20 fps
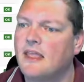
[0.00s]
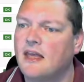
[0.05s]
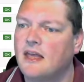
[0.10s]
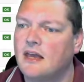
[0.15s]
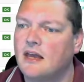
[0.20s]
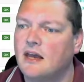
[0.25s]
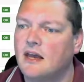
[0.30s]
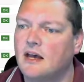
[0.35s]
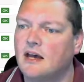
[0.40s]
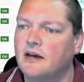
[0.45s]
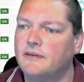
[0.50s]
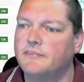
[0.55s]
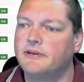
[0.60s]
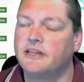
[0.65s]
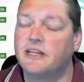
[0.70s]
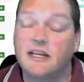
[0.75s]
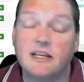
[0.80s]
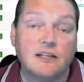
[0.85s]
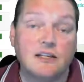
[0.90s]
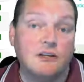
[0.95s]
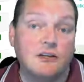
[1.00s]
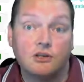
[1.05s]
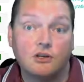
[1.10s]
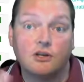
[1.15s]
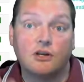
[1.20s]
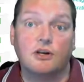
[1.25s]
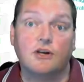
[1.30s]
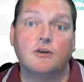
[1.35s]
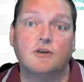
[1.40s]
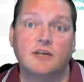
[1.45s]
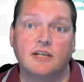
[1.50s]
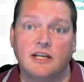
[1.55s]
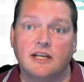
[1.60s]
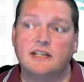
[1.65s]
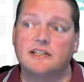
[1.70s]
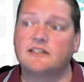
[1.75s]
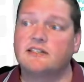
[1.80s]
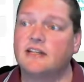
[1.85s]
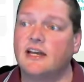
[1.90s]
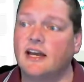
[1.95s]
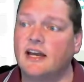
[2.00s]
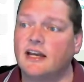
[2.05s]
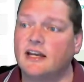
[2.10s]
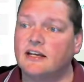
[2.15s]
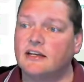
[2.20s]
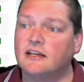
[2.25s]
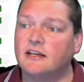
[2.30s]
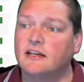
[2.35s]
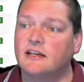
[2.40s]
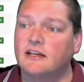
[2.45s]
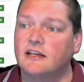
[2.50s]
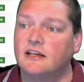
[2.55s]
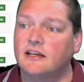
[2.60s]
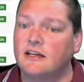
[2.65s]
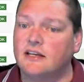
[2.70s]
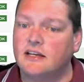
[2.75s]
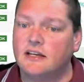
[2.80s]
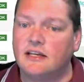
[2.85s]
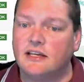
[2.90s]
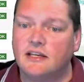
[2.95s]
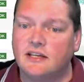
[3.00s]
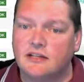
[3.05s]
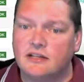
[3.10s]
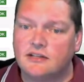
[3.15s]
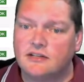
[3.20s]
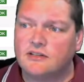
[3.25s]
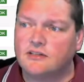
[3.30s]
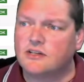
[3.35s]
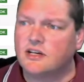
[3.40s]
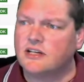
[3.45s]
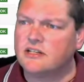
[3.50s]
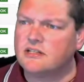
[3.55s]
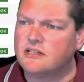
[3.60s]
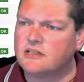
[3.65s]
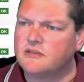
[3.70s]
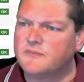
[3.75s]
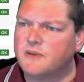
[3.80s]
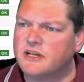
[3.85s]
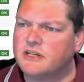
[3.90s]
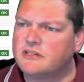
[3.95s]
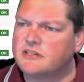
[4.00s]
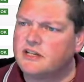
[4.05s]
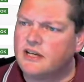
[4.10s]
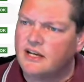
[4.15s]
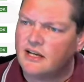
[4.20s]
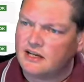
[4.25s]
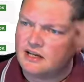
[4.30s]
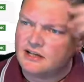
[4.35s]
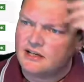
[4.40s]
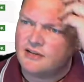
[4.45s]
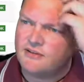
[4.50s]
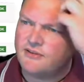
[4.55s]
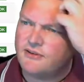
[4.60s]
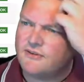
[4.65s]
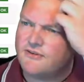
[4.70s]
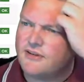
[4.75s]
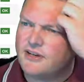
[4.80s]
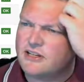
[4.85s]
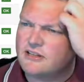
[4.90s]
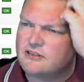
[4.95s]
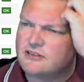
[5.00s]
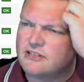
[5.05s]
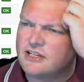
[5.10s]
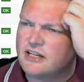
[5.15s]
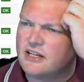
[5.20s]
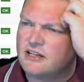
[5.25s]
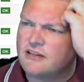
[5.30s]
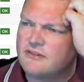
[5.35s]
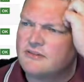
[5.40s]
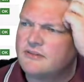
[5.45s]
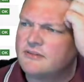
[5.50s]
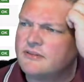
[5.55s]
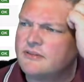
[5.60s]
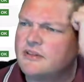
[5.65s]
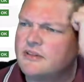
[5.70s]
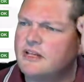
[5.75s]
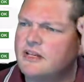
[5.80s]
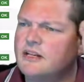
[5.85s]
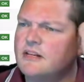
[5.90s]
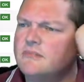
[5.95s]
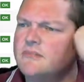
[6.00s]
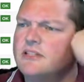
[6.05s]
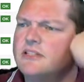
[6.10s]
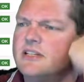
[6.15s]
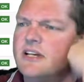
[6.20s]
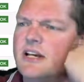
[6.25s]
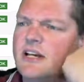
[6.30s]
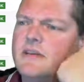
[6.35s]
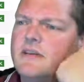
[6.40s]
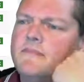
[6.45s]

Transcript: But then you go, yes, and it tries its best. And if it fails now, then I'll be sad.